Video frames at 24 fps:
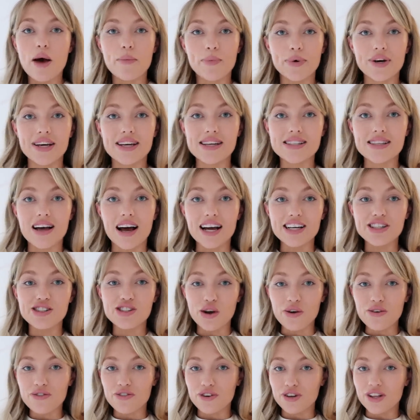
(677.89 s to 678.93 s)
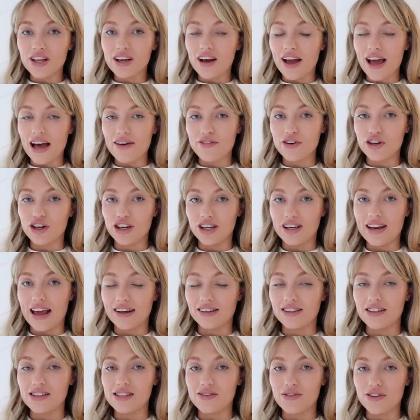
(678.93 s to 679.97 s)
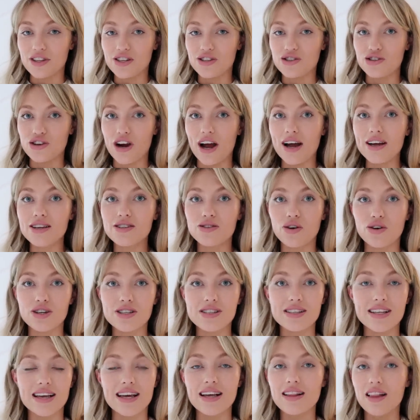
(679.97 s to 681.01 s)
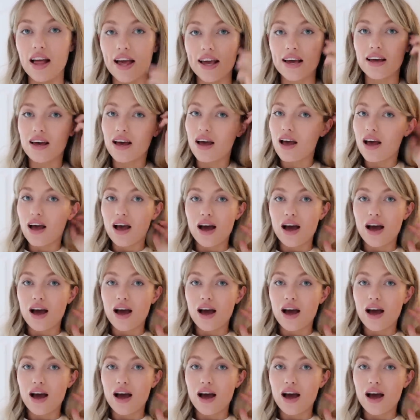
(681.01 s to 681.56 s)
because I don't feel like I have a good necklace for this dress, honestly. Like,